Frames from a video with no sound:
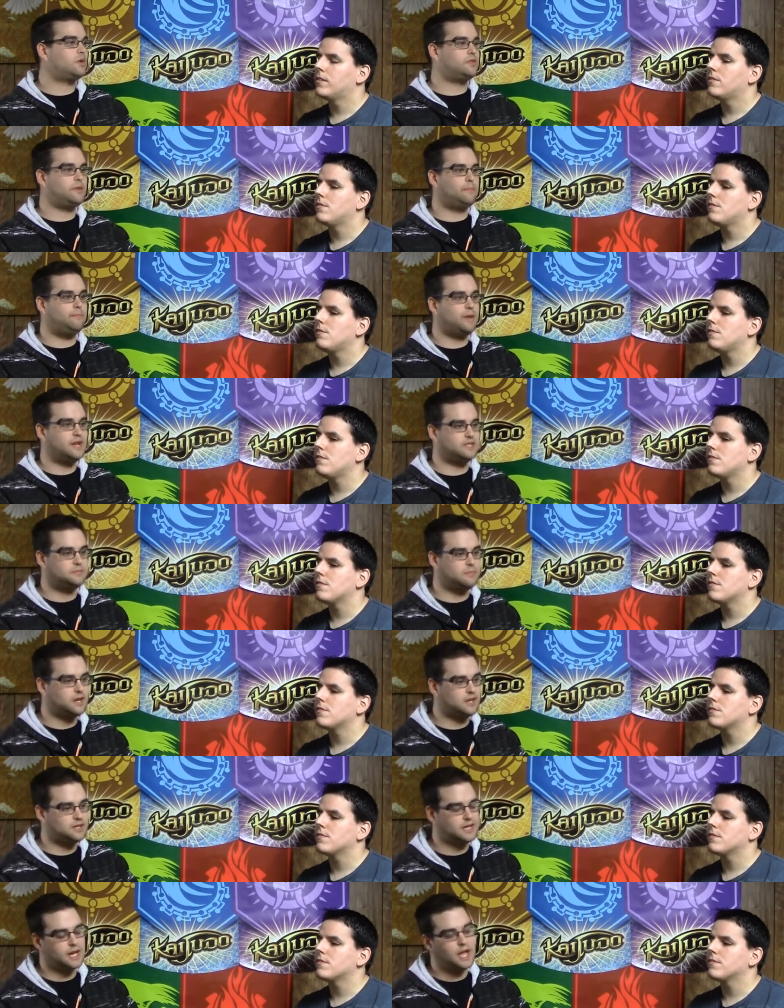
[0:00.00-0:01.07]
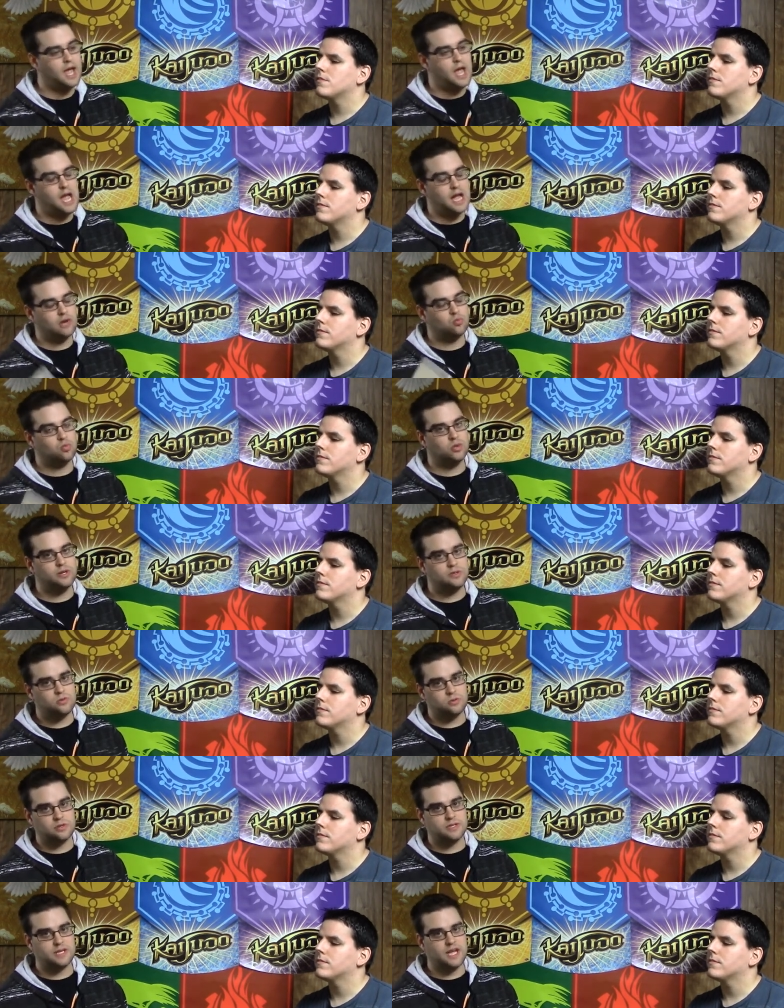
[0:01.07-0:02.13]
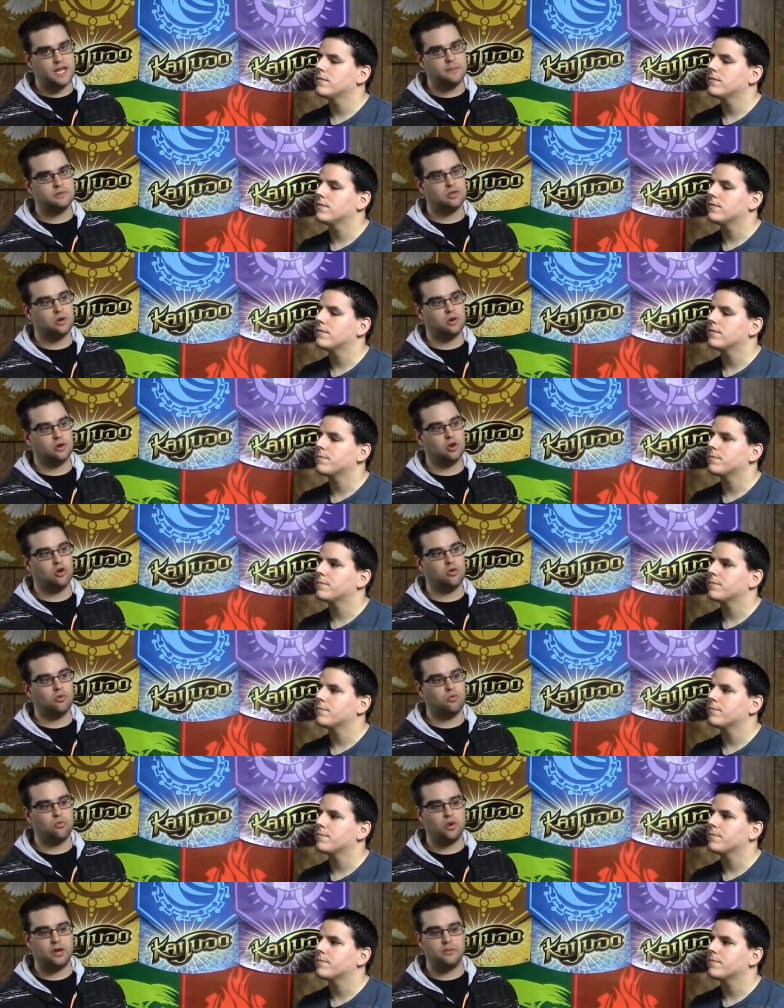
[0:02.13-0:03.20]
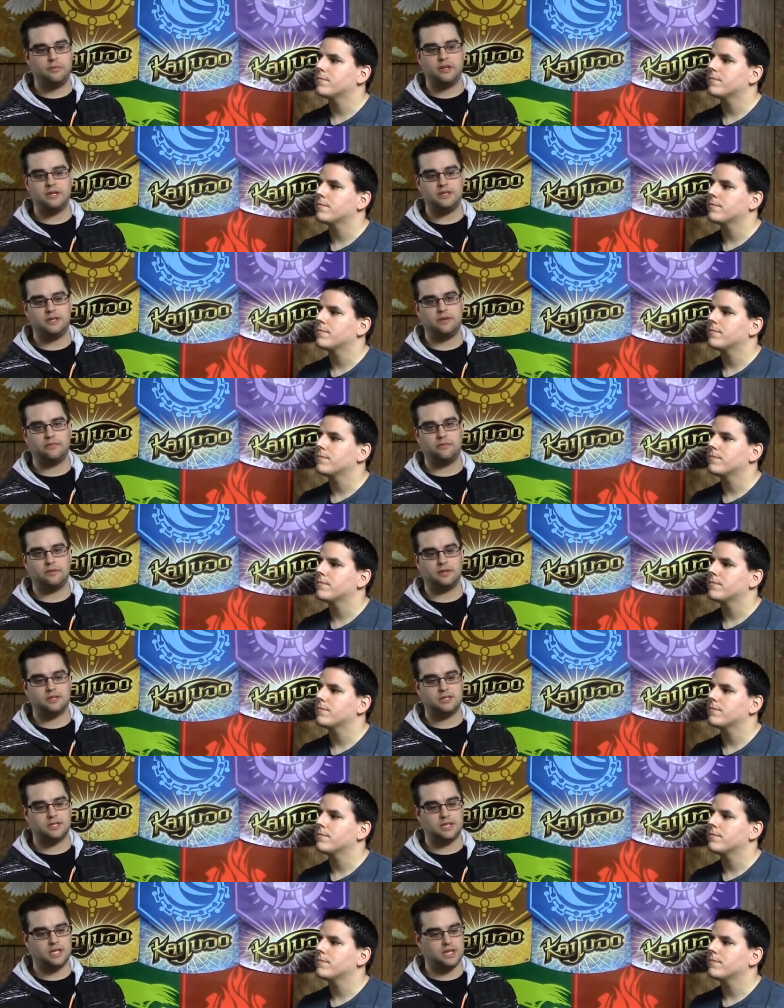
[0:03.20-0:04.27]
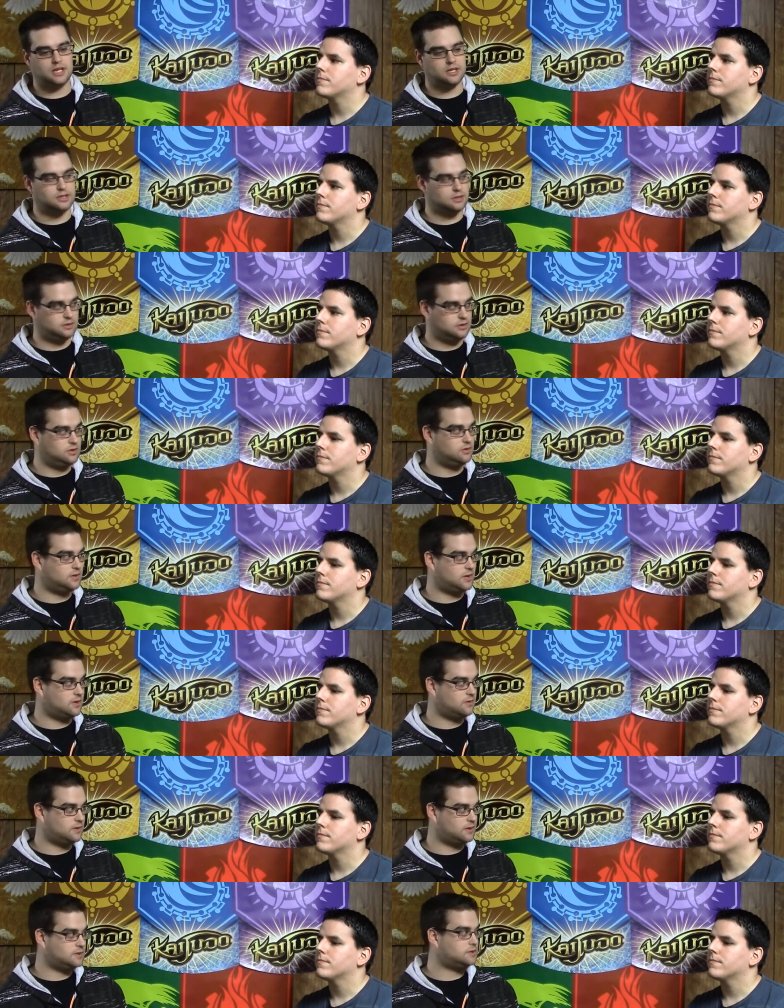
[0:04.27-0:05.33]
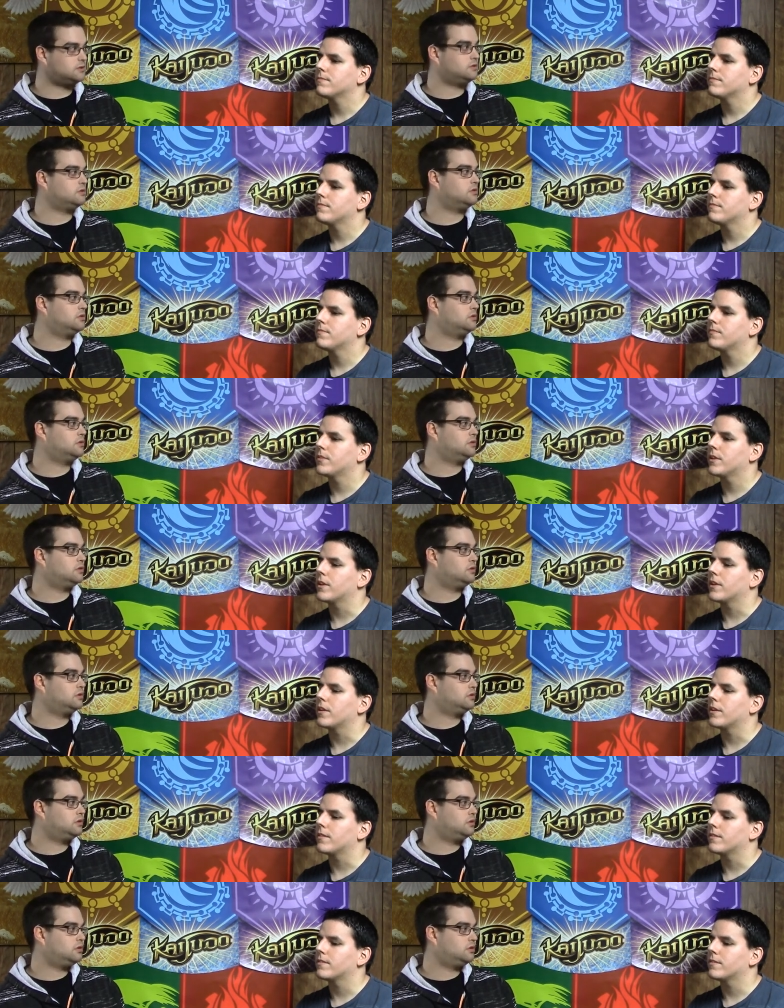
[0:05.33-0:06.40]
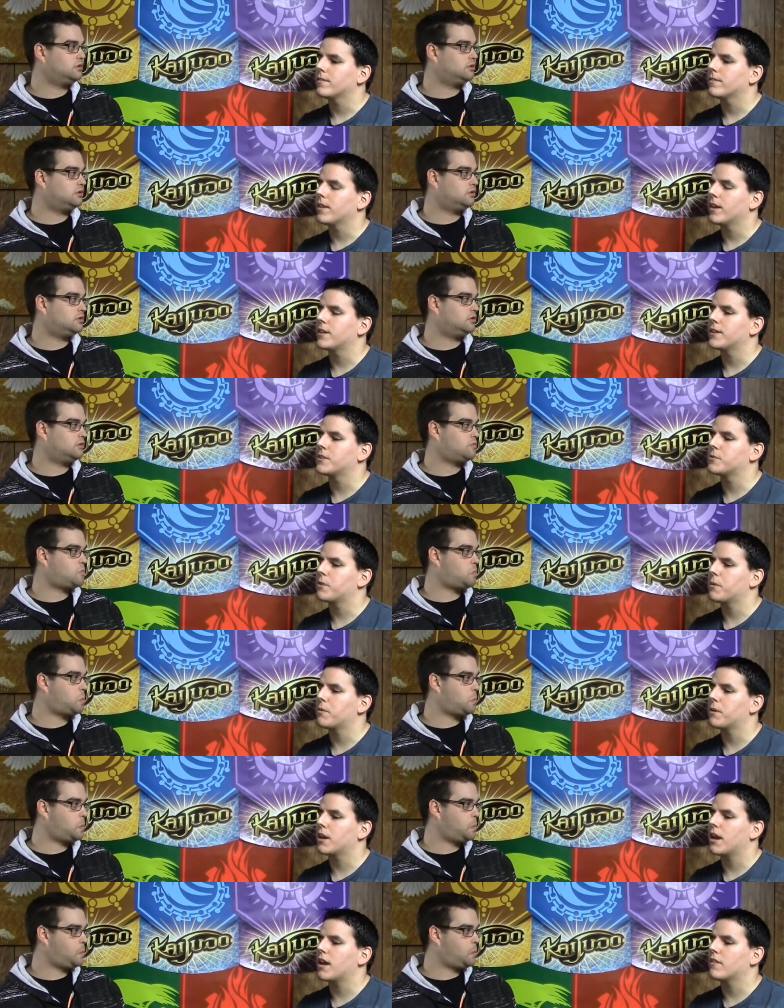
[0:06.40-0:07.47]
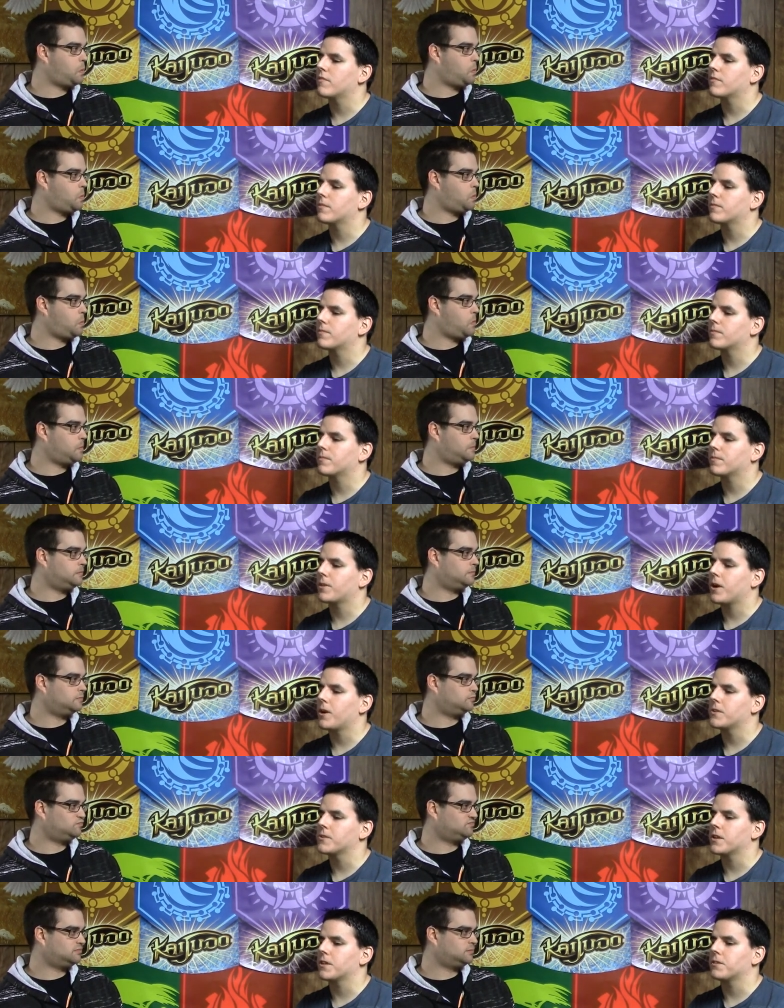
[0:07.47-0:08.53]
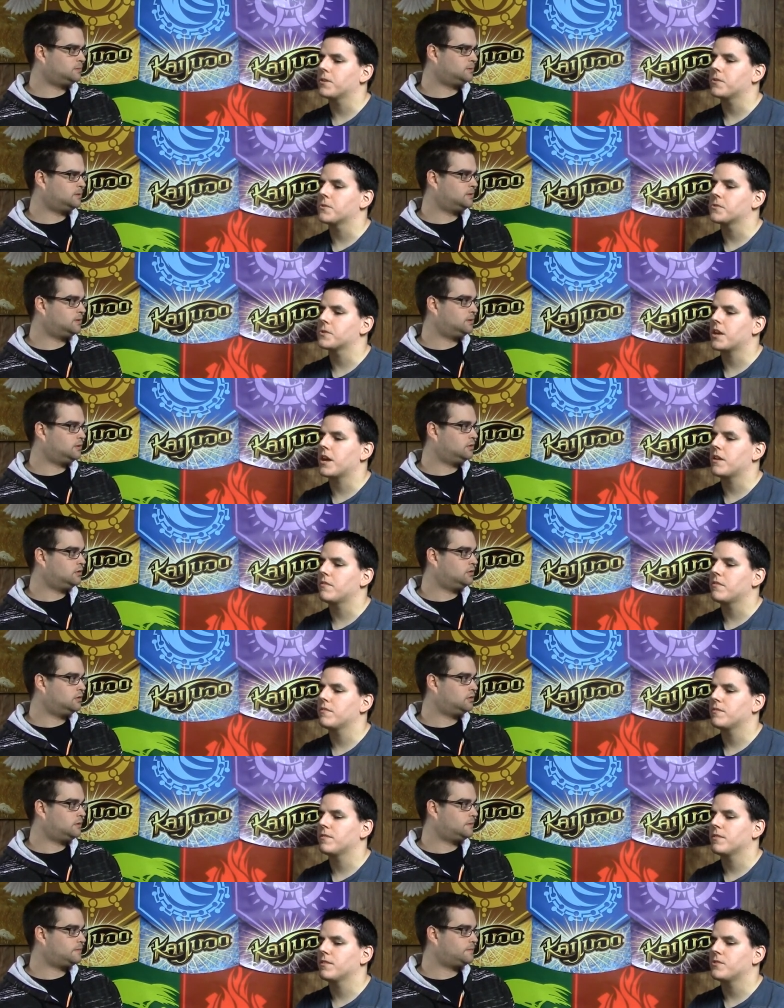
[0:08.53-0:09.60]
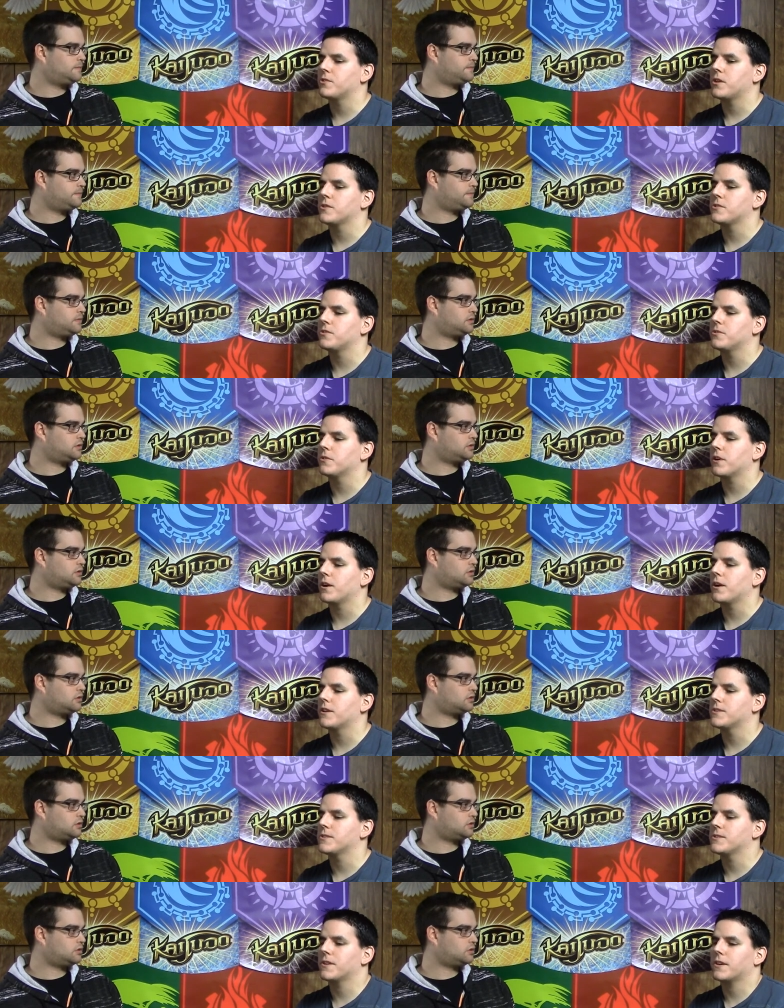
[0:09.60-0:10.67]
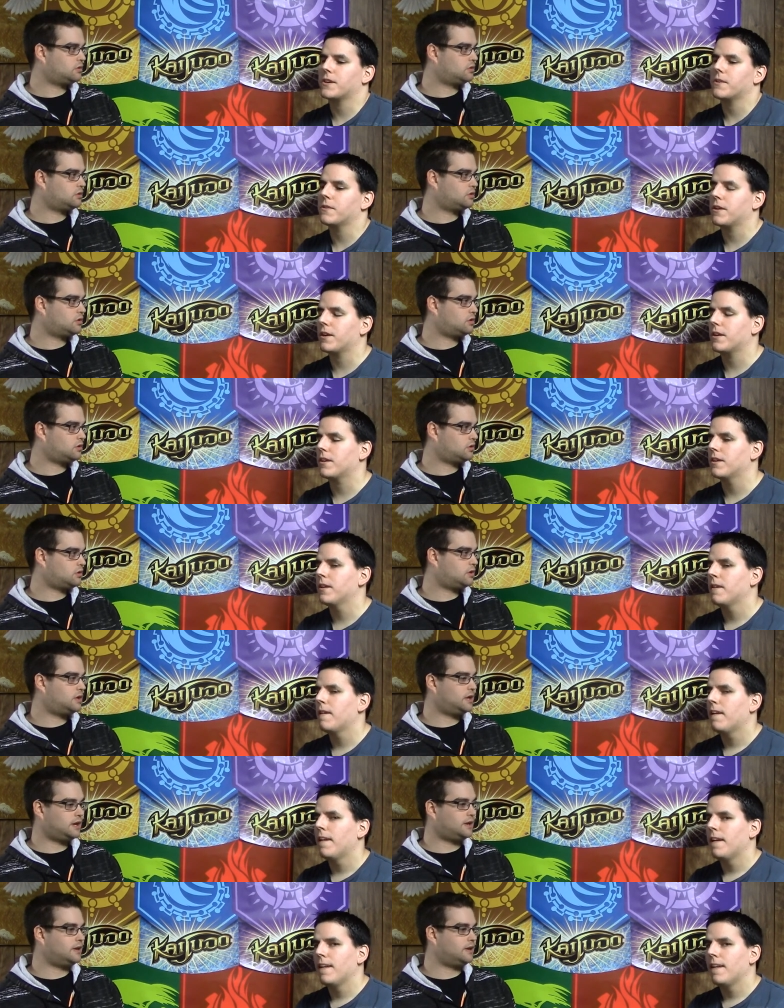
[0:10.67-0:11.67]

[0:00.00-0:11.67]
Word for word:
Speaker 1: want the best meta deck. And resource games are incredibly different than Yu Gi Oh! is.
Speaker 2: Yeah. Yeah, that's why we can have cards like Logo Scan, draws you two cards. It's like, okay.
Speaker 1: Yeah,